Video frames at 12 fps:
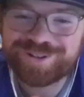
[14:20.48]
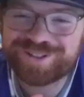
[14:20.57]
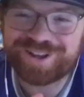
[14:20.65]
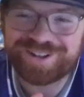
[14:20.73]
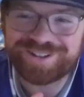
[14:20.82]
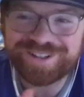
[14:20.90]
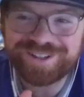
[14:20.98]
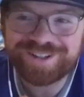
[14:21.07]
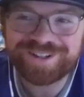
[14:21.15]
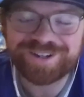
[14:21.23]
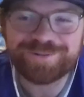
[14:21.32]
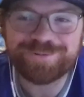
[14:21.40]
guys hit
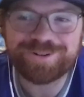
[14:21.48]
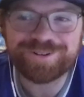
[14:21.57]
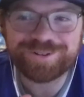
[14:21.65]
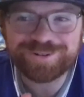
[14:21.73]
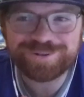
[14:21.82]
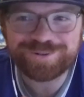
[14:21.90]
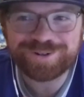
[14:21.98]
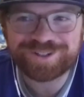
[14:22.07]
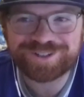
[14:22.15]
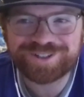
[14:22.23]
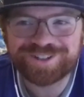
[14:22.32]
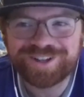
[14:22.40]
anyone too,
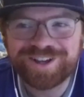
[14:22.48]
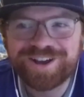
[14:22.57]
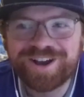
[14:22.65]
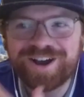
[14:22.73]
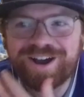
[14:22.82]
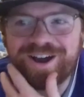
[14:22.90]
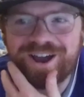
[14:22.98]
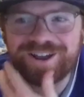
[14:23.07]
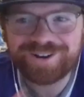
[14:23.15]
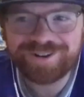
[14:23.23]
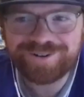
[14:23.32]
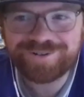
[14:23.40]
which I
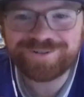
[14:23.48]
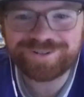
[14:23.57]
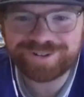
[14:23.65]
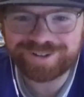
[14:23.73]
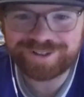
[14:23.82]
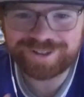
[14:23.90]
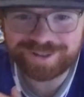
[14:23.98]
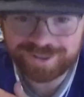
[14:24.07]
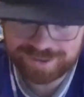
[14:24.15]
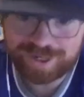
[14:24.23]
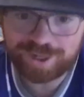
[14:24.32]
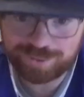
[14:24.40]
know
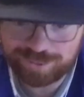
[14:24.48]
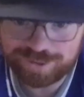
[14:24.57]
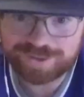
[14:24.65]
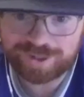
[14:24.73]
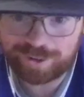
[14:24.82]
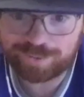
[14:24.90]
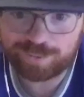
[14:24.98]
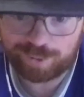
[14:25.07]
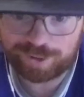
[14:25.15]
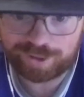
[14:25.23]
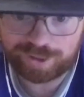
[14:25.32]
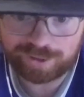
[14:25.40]
is dangerous
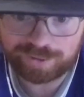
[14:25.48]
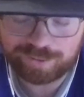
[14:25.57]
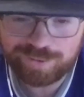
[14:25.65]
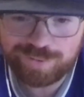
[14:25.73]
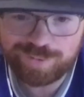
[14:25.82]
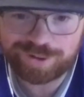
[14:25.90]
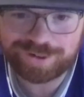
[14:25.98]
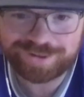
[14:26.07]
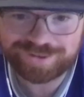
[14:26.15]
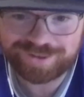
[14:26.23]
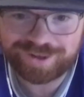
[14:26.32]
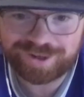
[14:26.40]
territory to get into, but
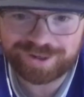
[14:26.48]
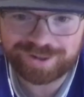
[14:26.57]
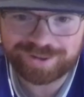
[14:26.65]
it's like,